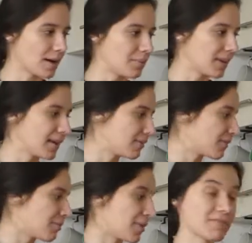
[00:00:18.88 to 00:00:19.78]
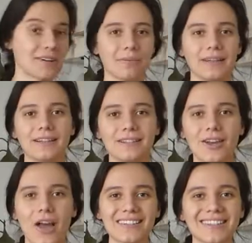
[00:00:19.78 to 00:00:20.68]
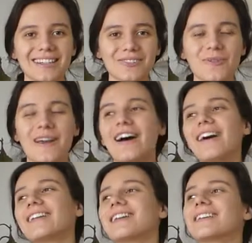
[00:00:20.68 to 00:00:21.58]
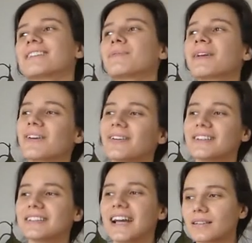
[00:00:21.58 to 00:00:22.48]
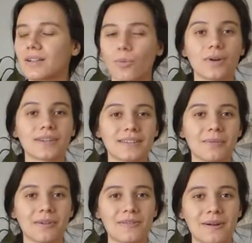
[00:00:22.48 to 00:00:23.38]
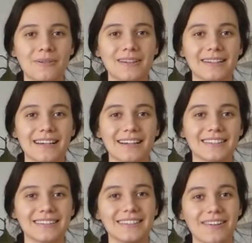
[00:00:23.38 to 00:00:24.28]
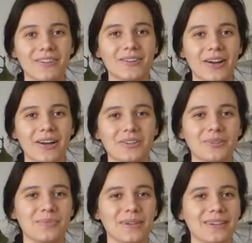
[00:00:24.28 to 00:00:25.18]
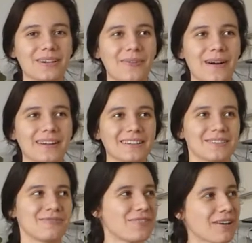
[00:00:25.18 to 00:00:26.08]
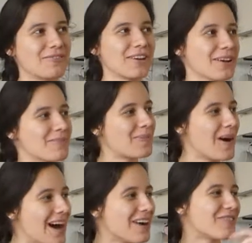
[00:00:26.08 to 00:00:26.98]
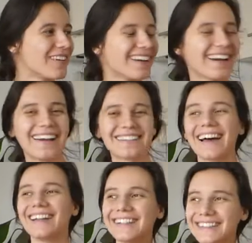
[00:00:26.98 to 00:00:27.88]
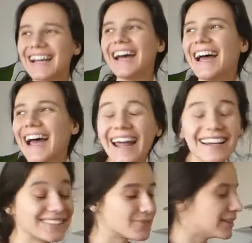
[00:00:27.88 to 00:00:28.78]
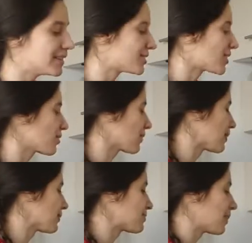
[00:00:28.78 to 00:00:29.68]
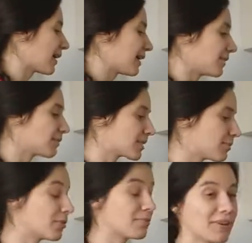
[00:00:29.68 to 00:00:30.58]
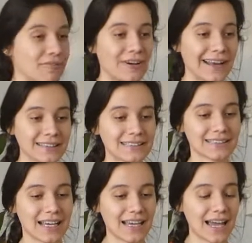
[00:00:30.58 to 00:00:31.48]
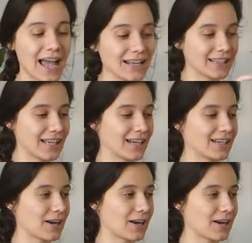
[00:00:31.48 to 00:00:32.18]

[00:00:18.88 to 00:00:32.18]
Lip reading: I believe that my family is cursed in that regard is because the ones that my family does never turn out to be quite as fluffy and puffy as others. And this really showed when I was baking some with my friends, and like